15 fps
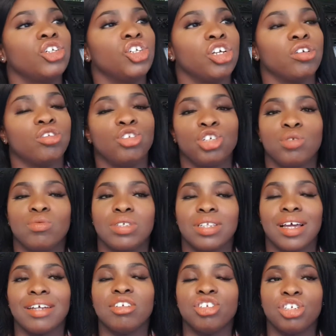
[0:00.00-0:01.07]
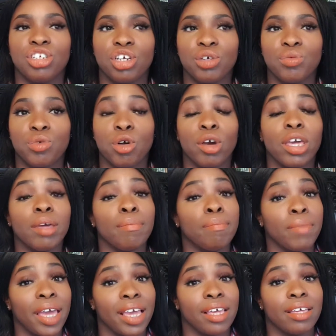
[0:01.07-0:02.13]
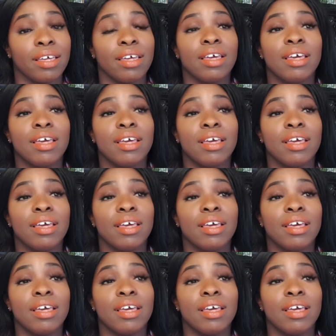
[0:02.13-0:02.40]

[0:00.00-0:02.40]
you know, she was like, do you know what? It may.